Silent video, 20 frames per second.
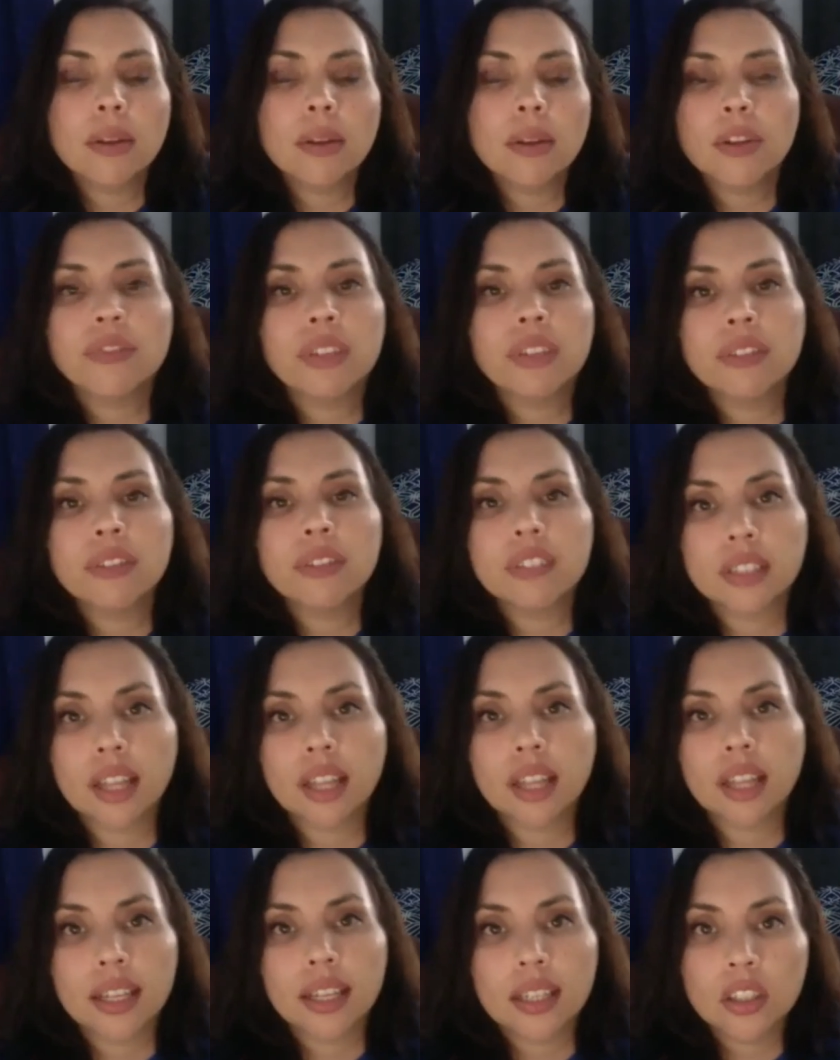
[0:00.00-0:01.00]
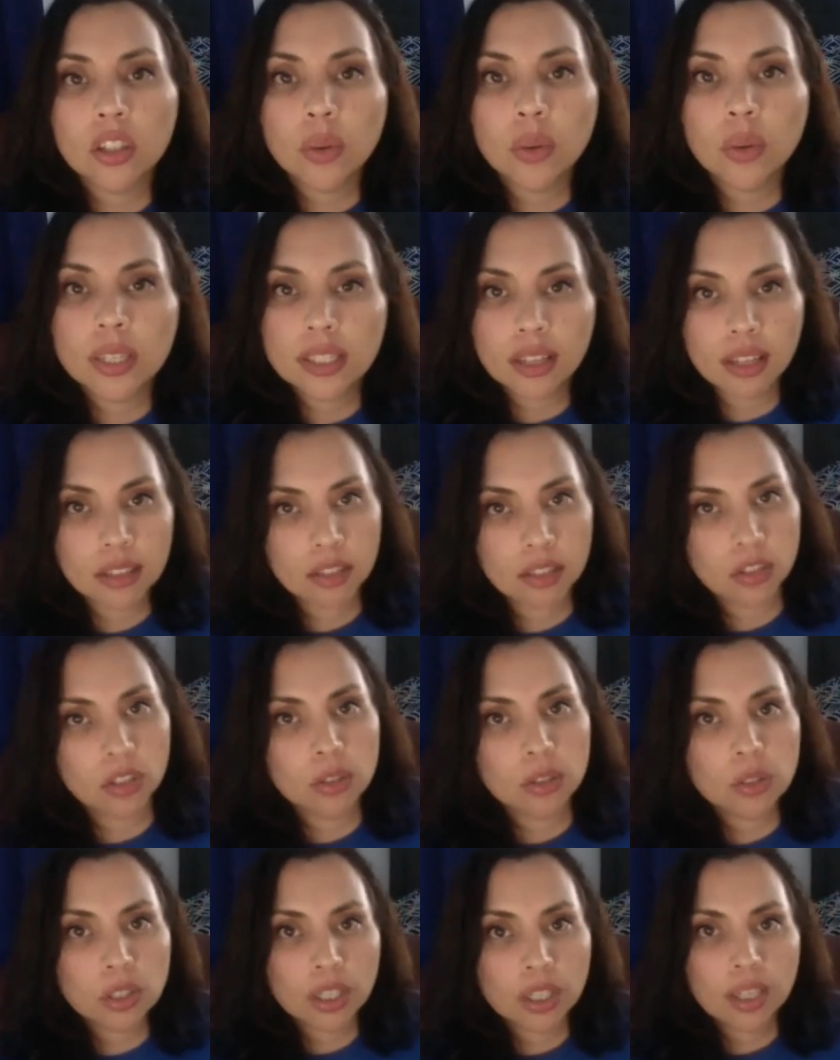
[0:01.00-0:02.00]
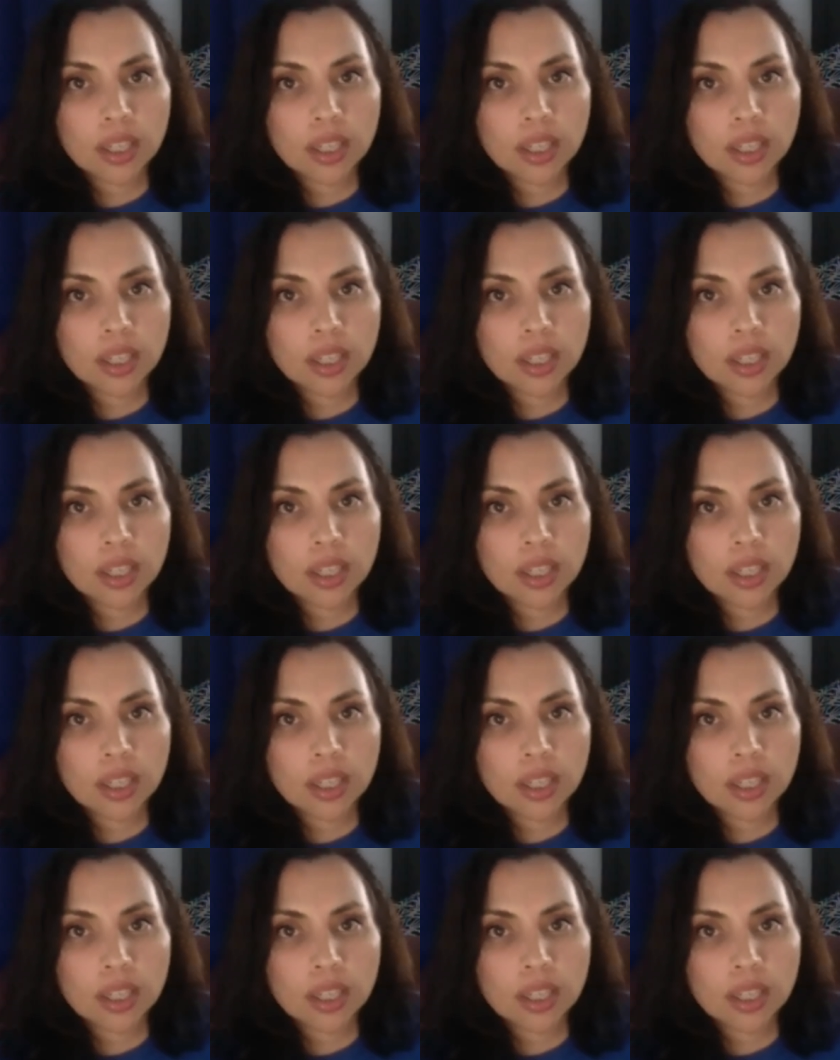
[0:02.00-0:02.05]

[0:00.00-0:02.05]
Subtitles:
about your favorite line in the US Constitution.